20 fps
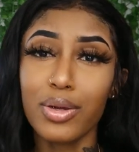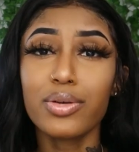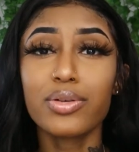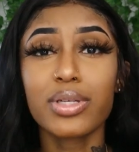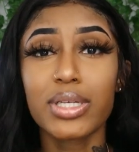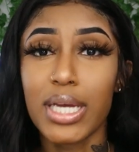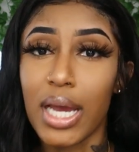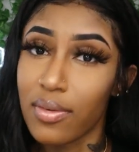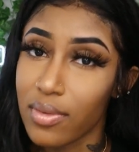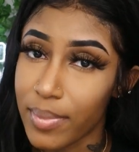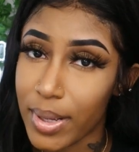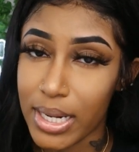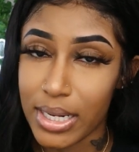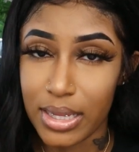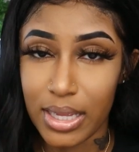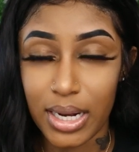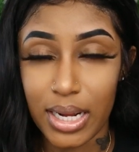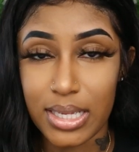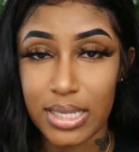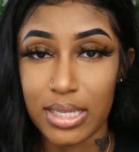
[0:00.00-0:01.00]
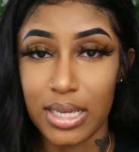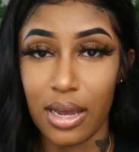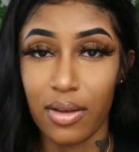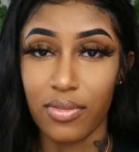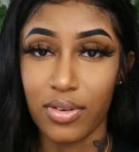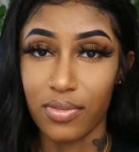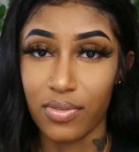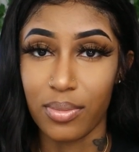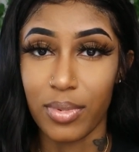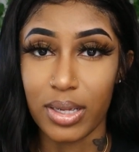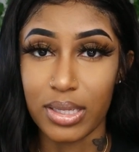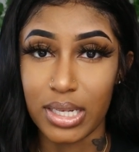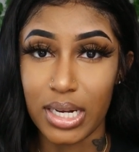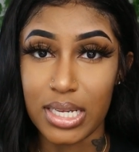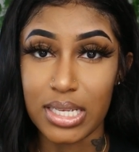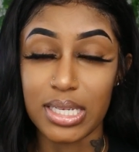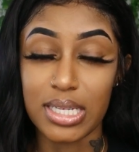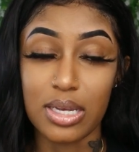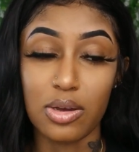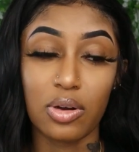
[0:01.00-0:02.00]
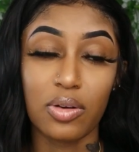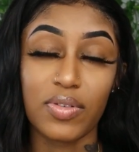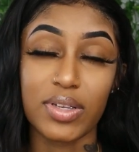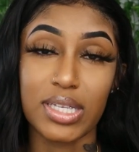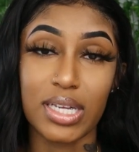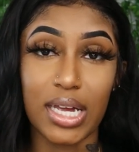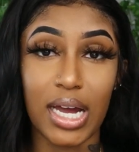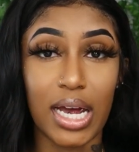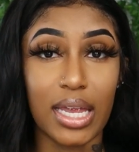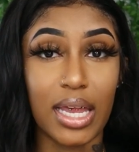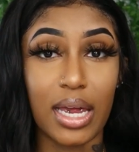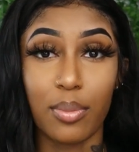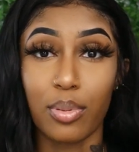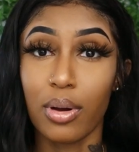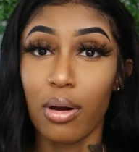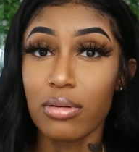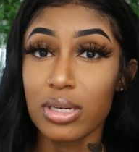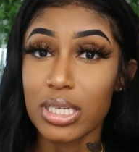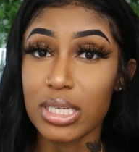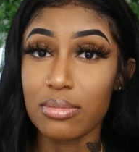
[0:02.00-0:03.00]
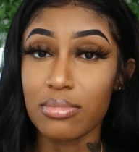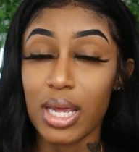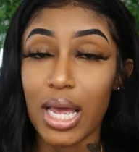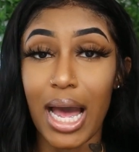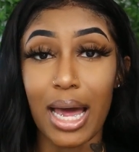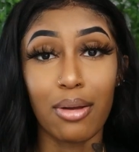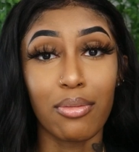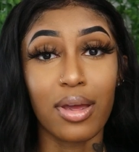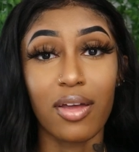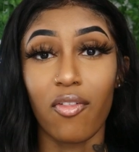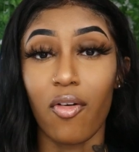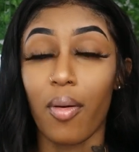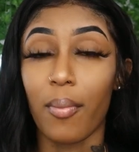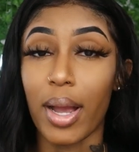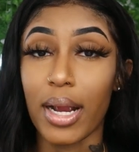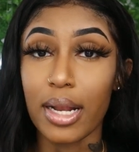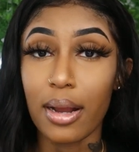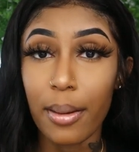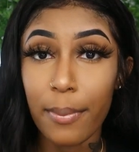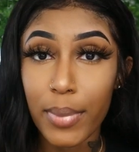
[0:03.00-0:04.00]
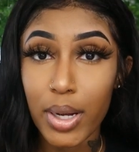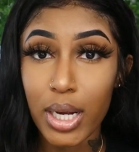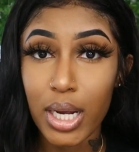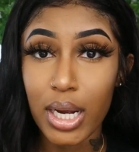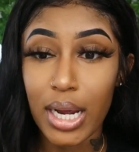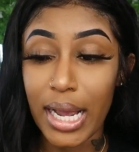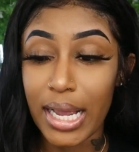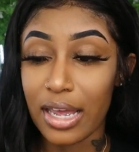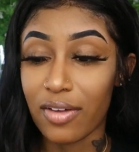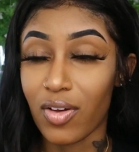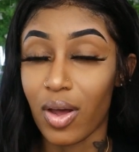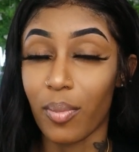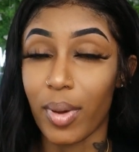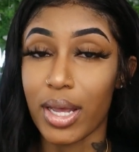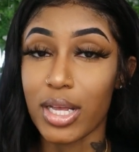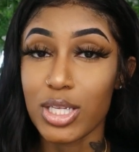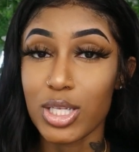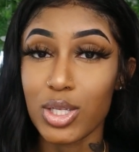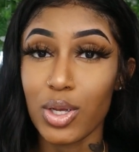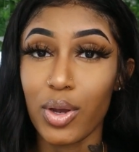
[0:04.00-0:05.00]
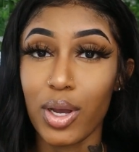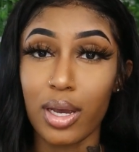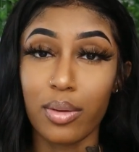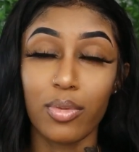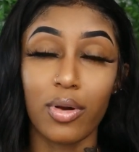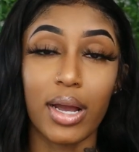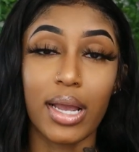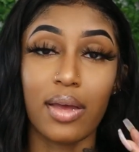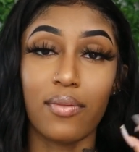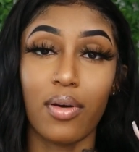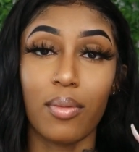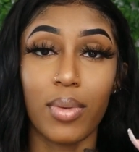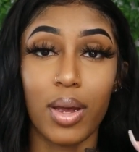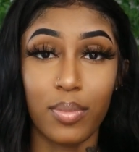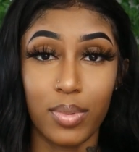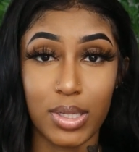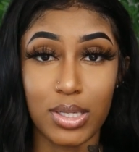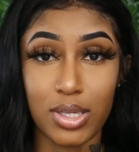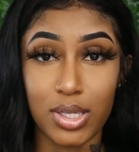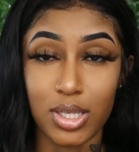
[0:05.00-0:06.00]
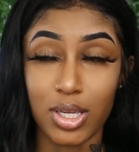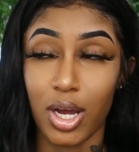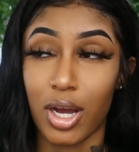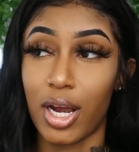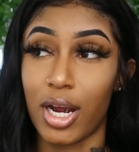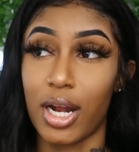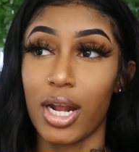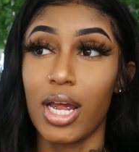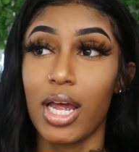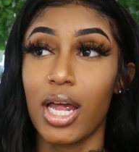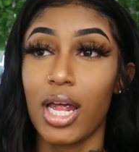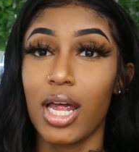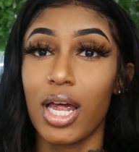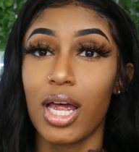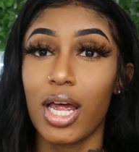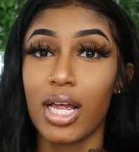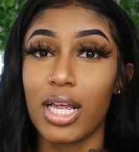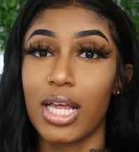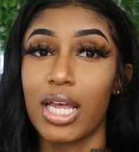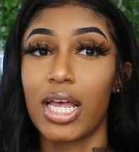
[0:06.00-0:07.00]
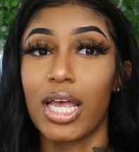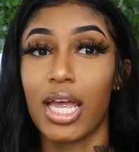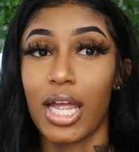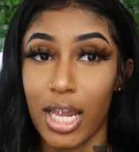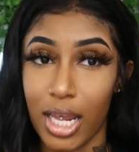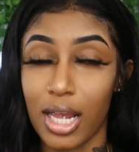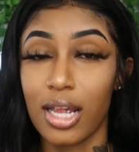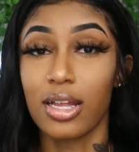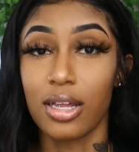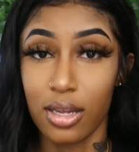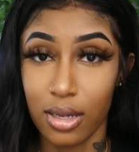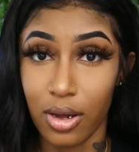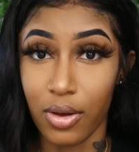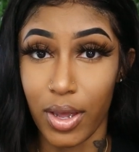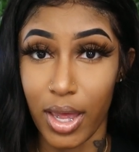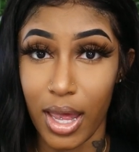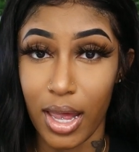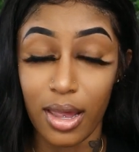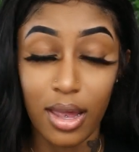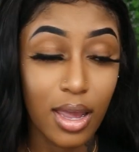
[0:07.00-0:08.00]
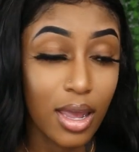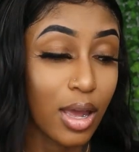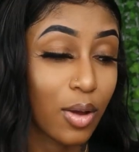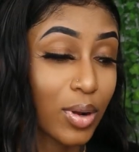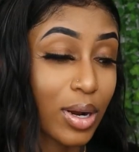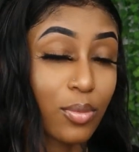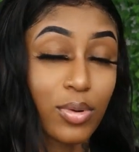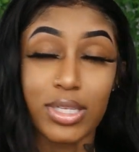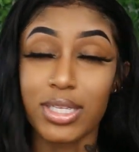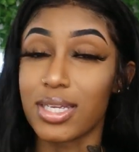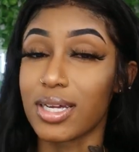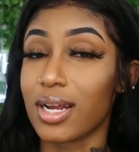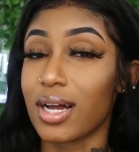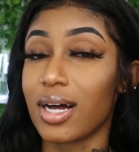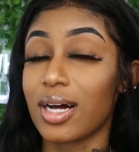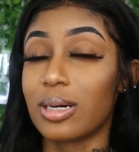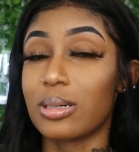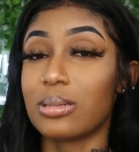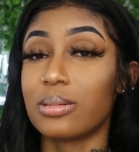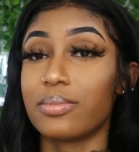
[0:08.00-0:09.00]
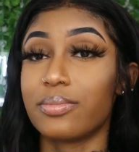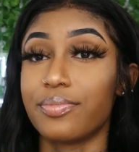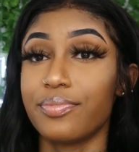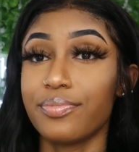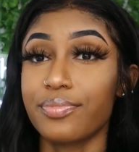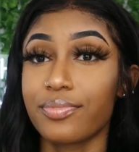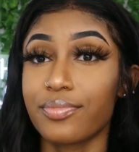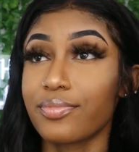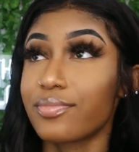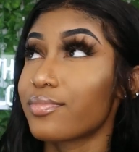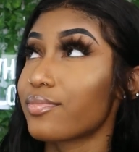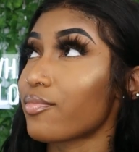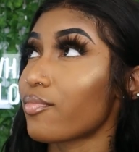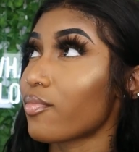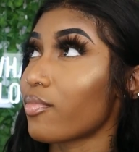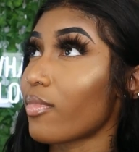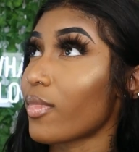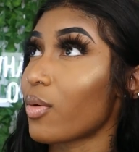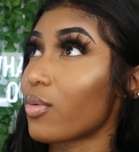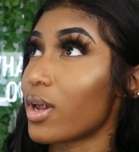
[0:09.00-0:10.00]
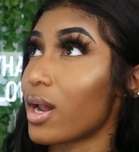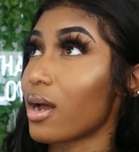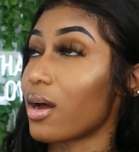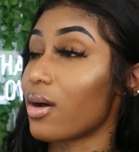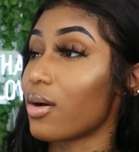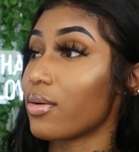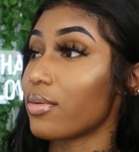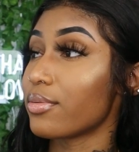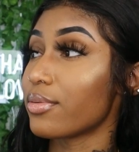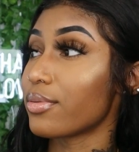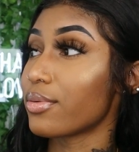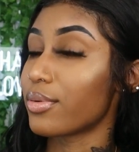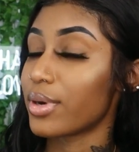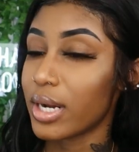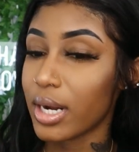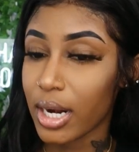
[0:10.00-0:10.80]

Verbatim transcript: Usually everybody that every female that I see, or if it's the guy that approaches me, I don't give out my number, I give out my Instagram, or I give out my business card. Okay, but I went to the where did I go